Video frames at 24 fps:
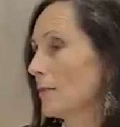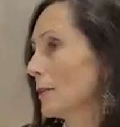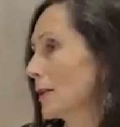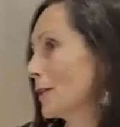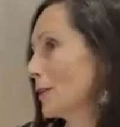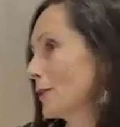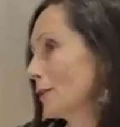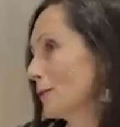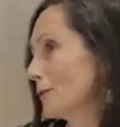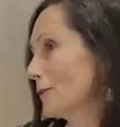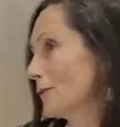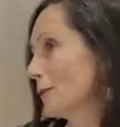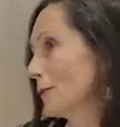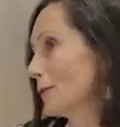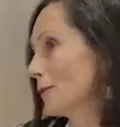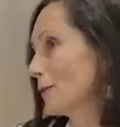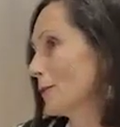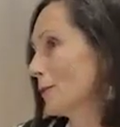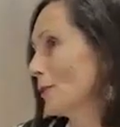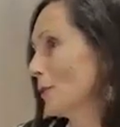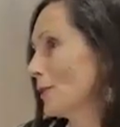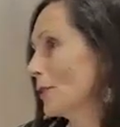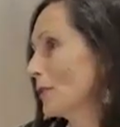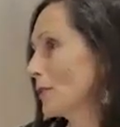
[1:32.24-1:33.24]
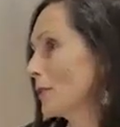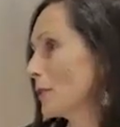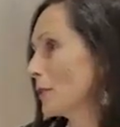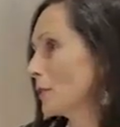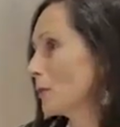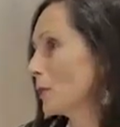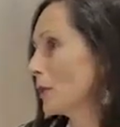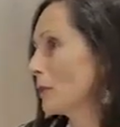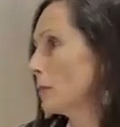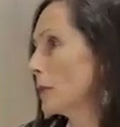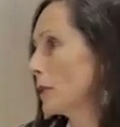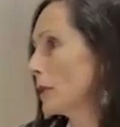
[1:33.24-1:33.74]
because of course
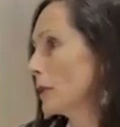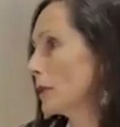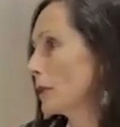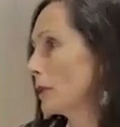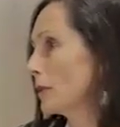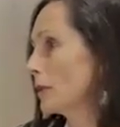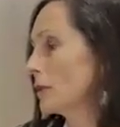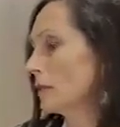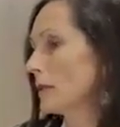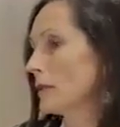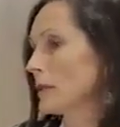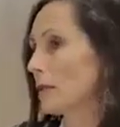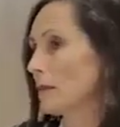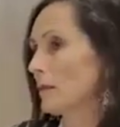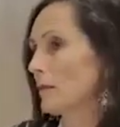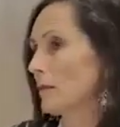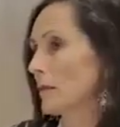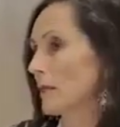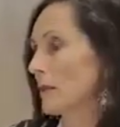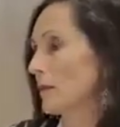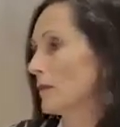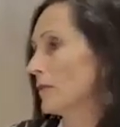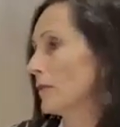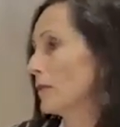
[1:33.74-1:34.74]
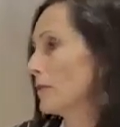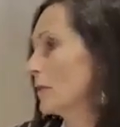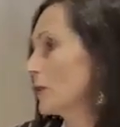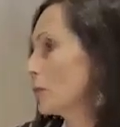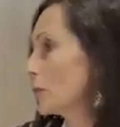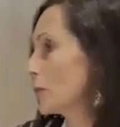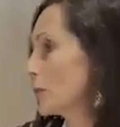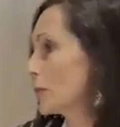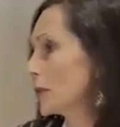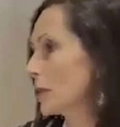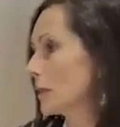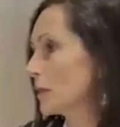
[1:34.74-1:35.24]
women are
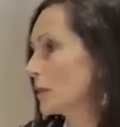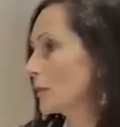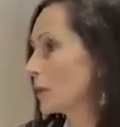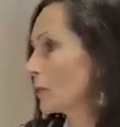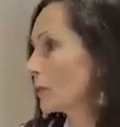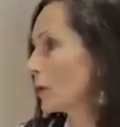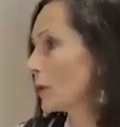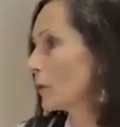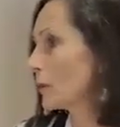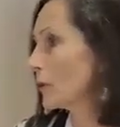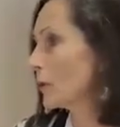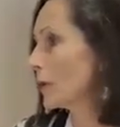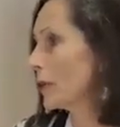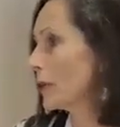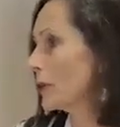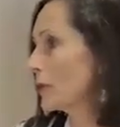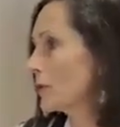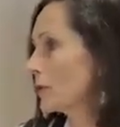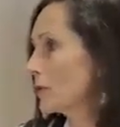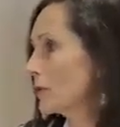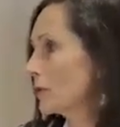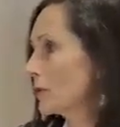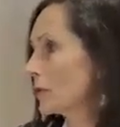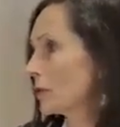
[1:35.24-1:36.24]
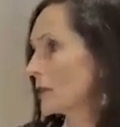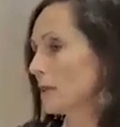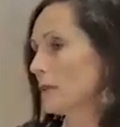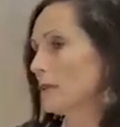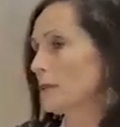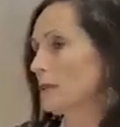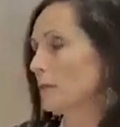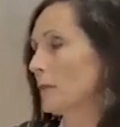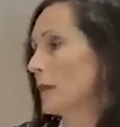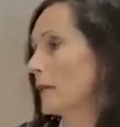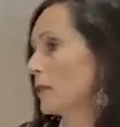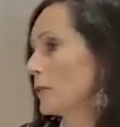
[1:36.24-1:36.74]
50% of the population. This
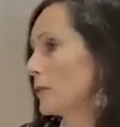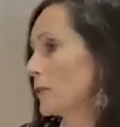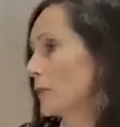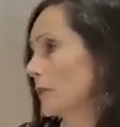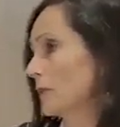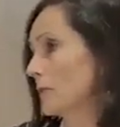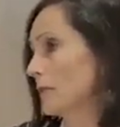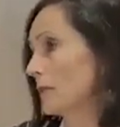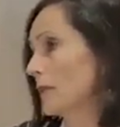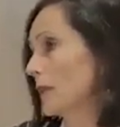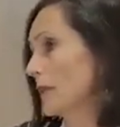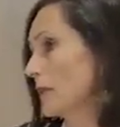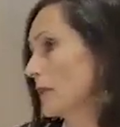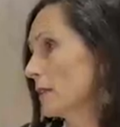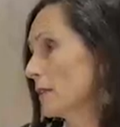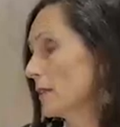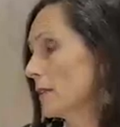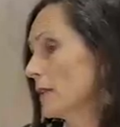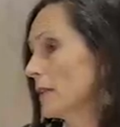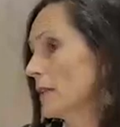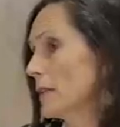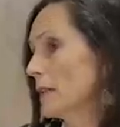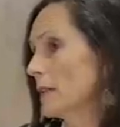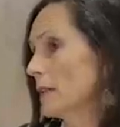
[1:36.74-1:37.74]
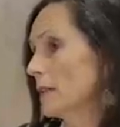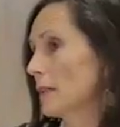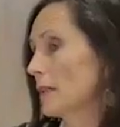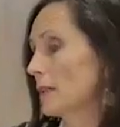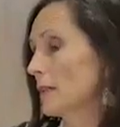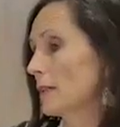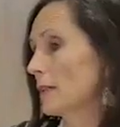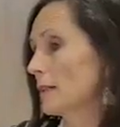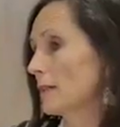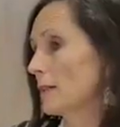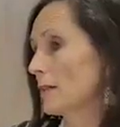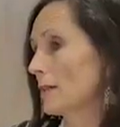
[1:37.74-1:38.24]
is about, in fact,
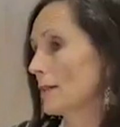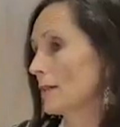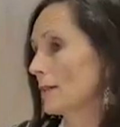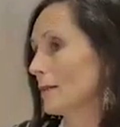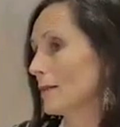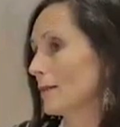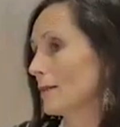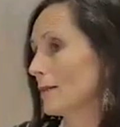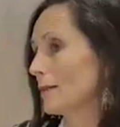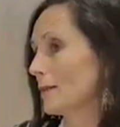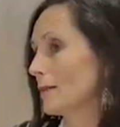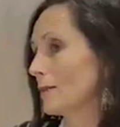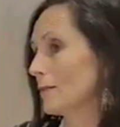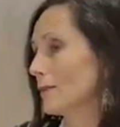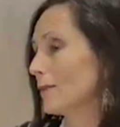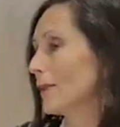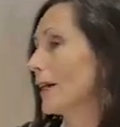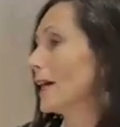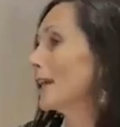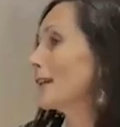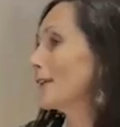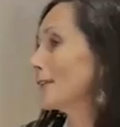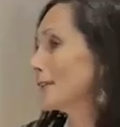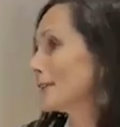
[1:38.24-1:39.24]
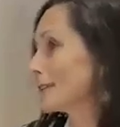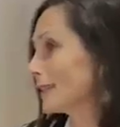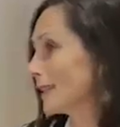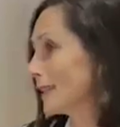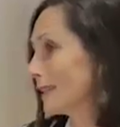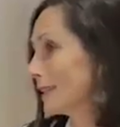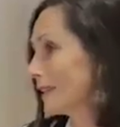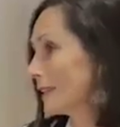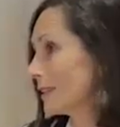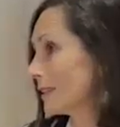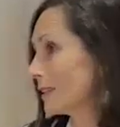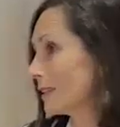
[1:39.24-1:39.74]
violence
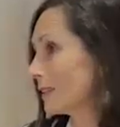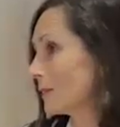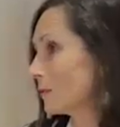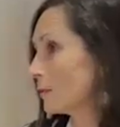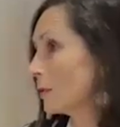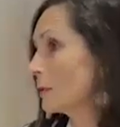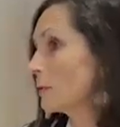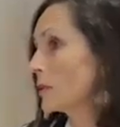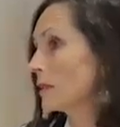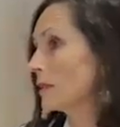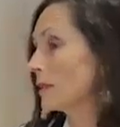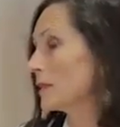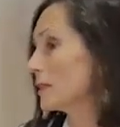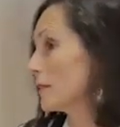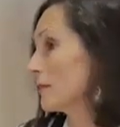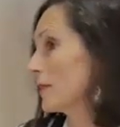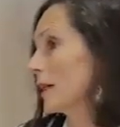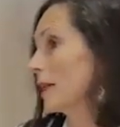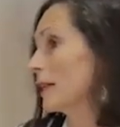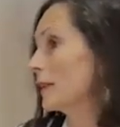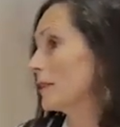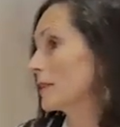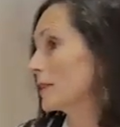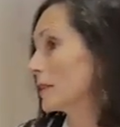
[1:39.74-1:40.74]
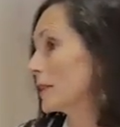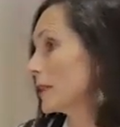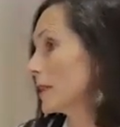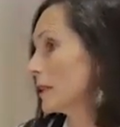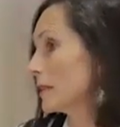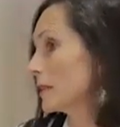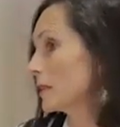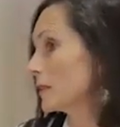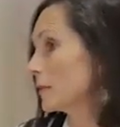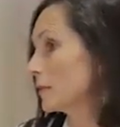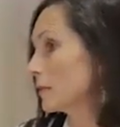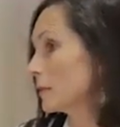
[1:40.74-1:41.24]
against women is a violence
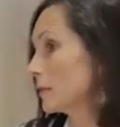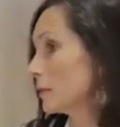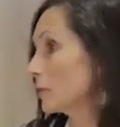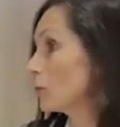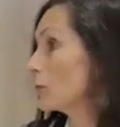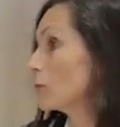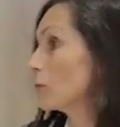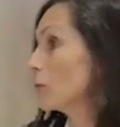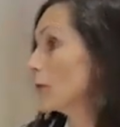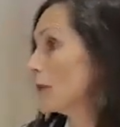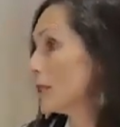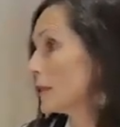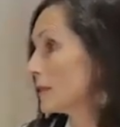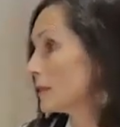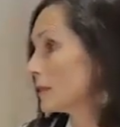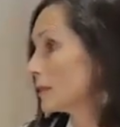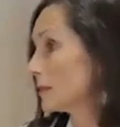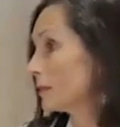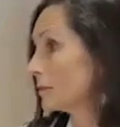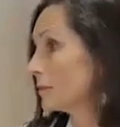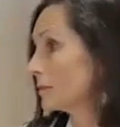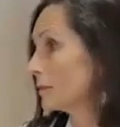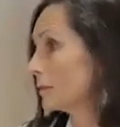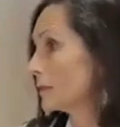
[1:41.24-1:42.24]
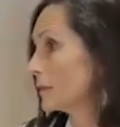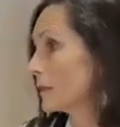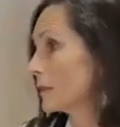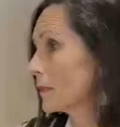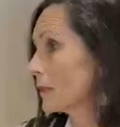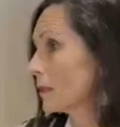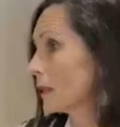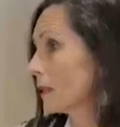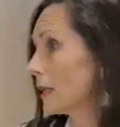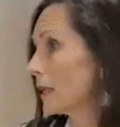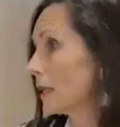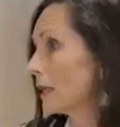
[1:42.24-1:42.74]
against human rights. Yes.
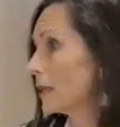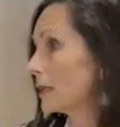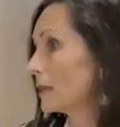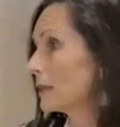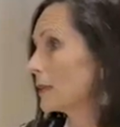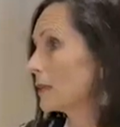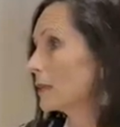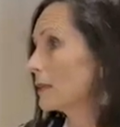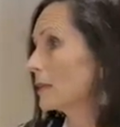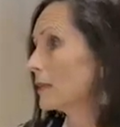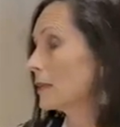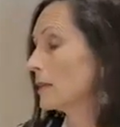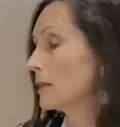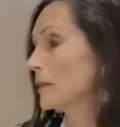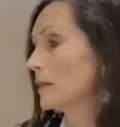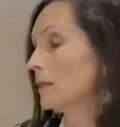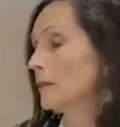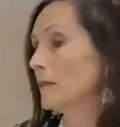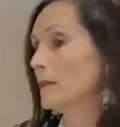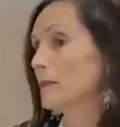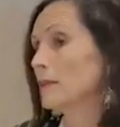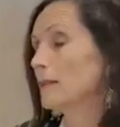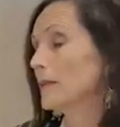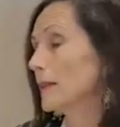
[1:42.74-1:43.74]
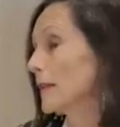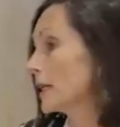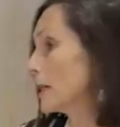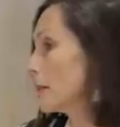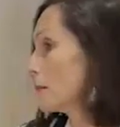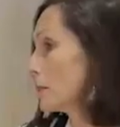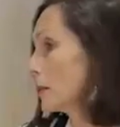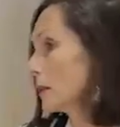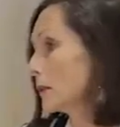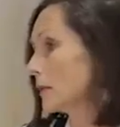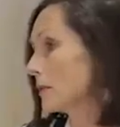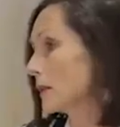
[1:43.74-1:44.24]
And the
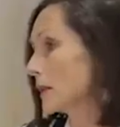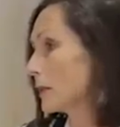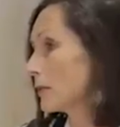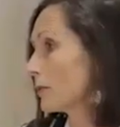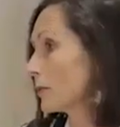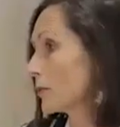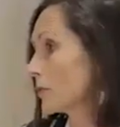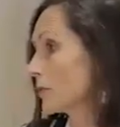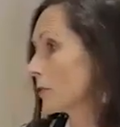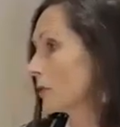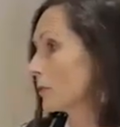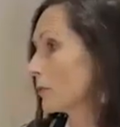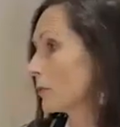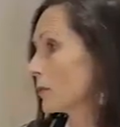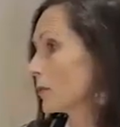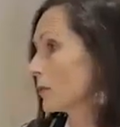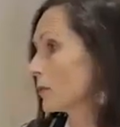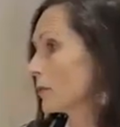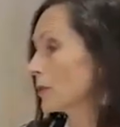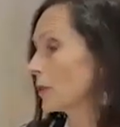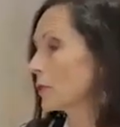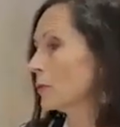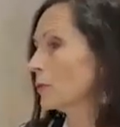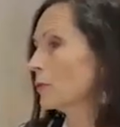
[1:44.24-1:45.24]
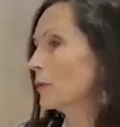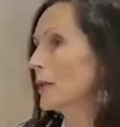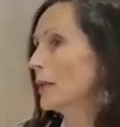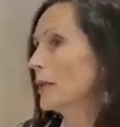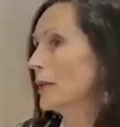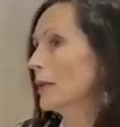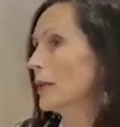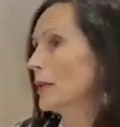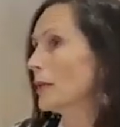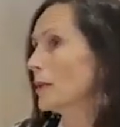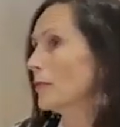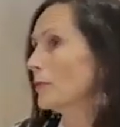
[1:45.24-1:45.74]
same, in fact, for children. So
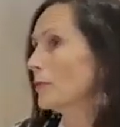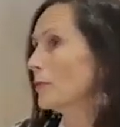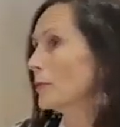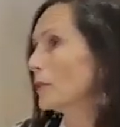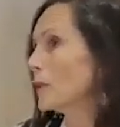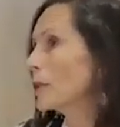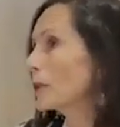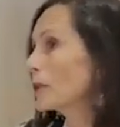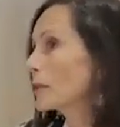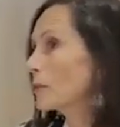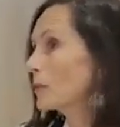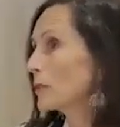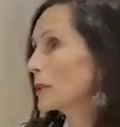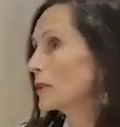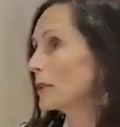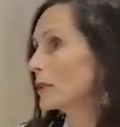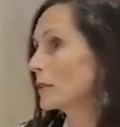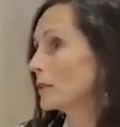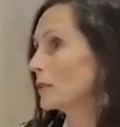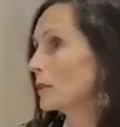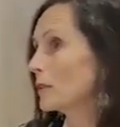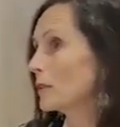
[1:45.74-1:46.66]
for us, what